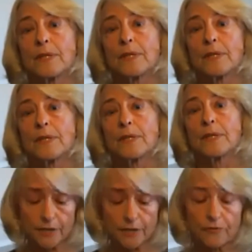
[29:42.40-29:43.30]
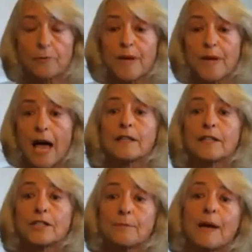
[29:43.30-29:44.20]
preventing us from
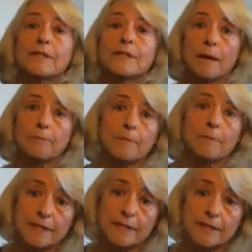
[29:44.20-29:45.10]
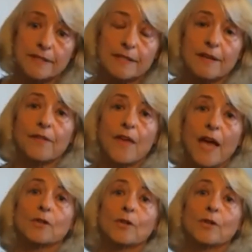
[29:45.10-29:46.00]
knowledge about supplements that
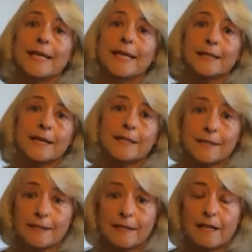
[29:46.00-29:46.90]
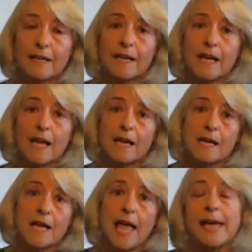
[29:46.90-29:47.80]
could heal us.
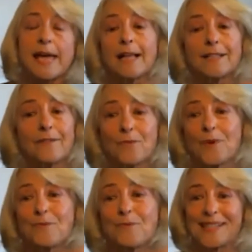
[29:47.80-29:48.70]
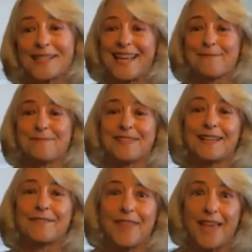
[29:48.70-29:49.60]
And I'll give you one more example
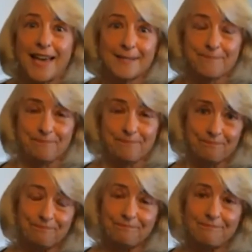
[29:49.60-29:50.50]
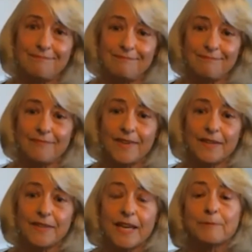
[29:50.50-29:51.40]
of that.
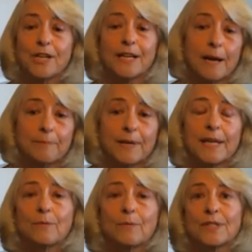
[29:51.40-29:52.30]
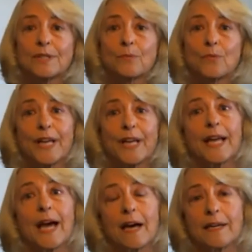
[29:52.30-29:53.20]
The Upjohn company was working
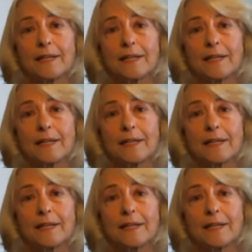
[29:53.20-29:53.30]
on